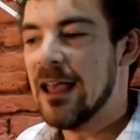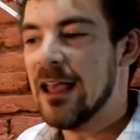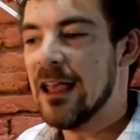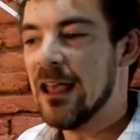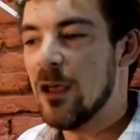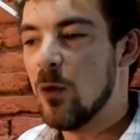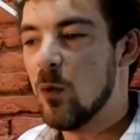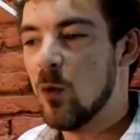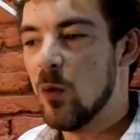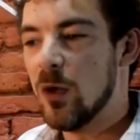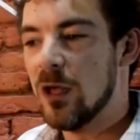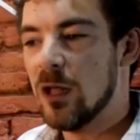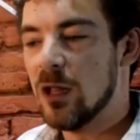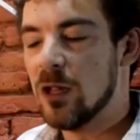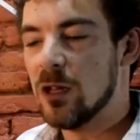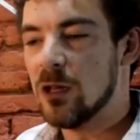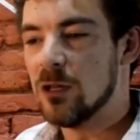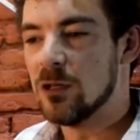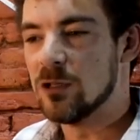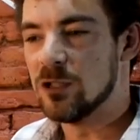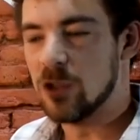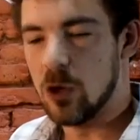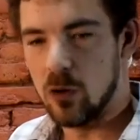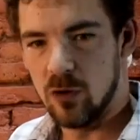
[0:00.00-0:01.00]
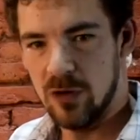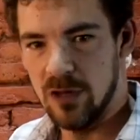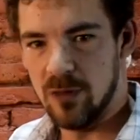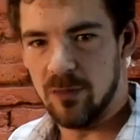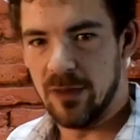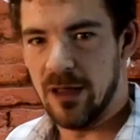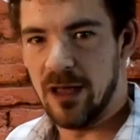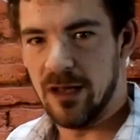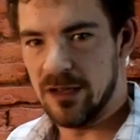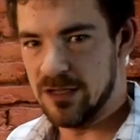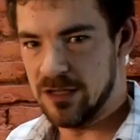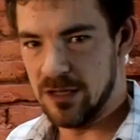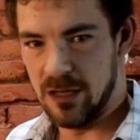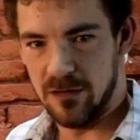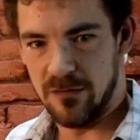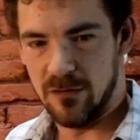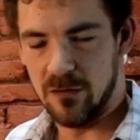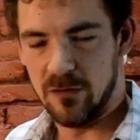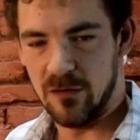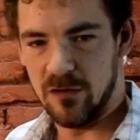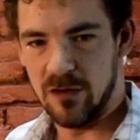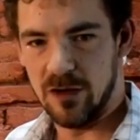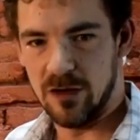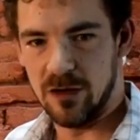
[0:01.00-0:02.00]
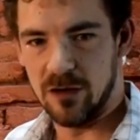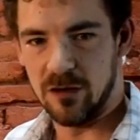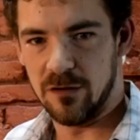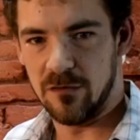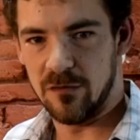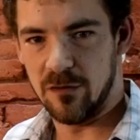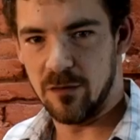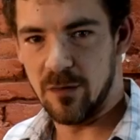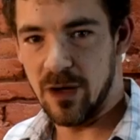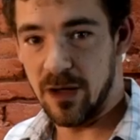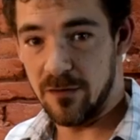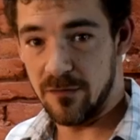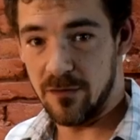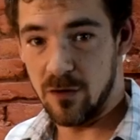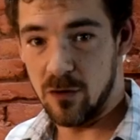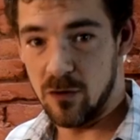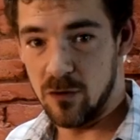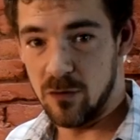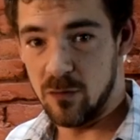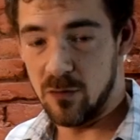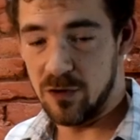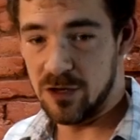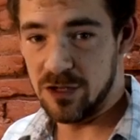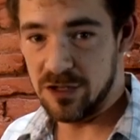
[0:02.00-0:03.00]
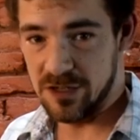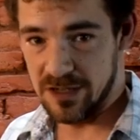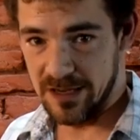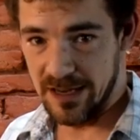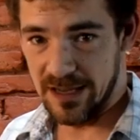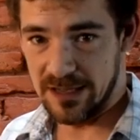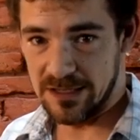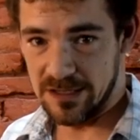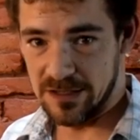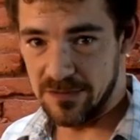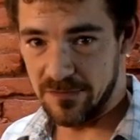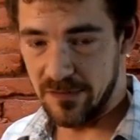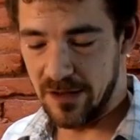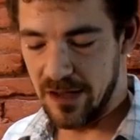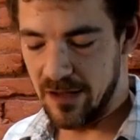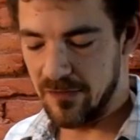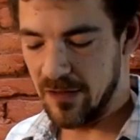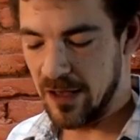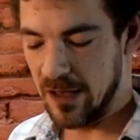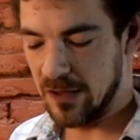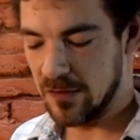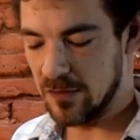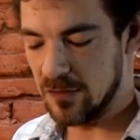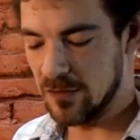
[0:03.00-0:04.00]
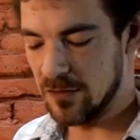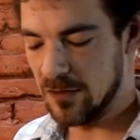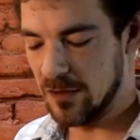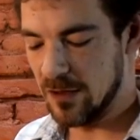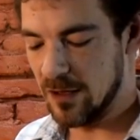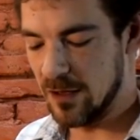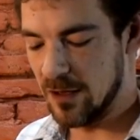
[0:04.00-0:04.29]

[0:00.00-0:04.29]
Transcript: it will totally block cell phone signals for my phone, which is a Nexus 5X.